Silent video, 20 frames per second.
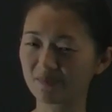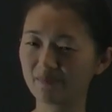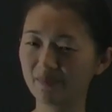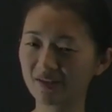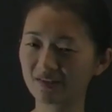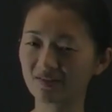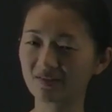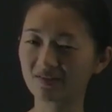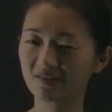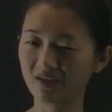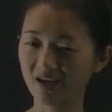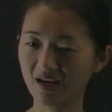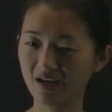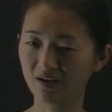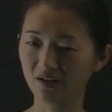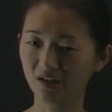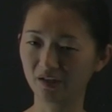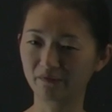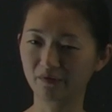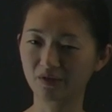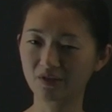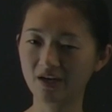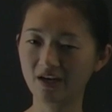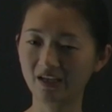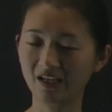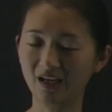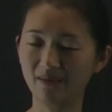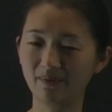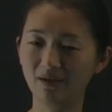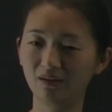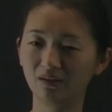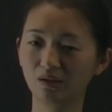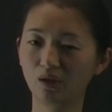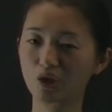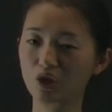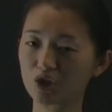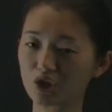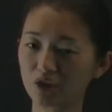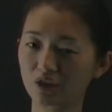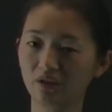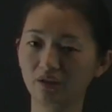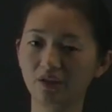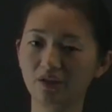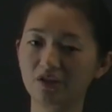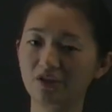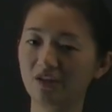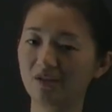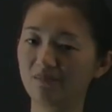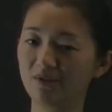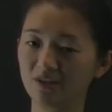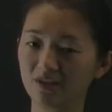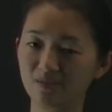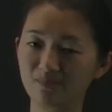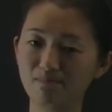must scale if we're talking about larger and larger images,